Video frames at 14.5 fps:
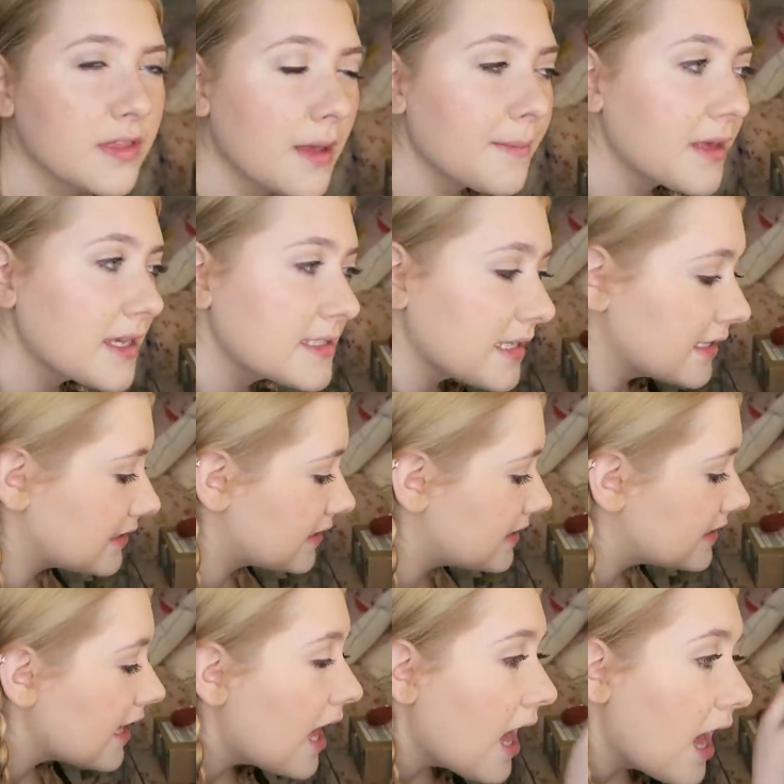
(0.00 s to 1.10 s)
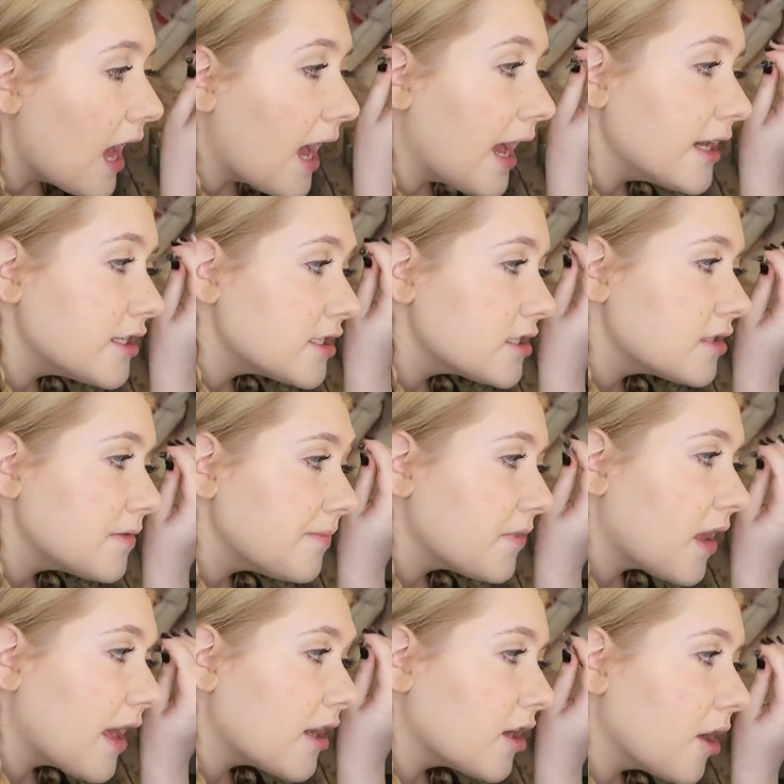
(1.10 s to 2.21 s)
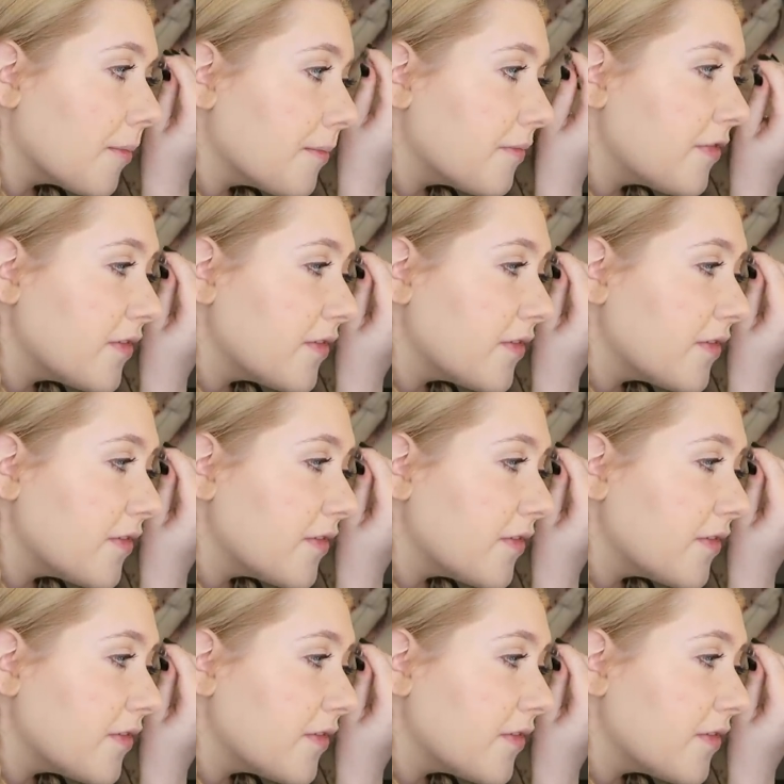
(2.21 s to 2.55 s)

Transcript: if that makes sense. Because I just I don't know,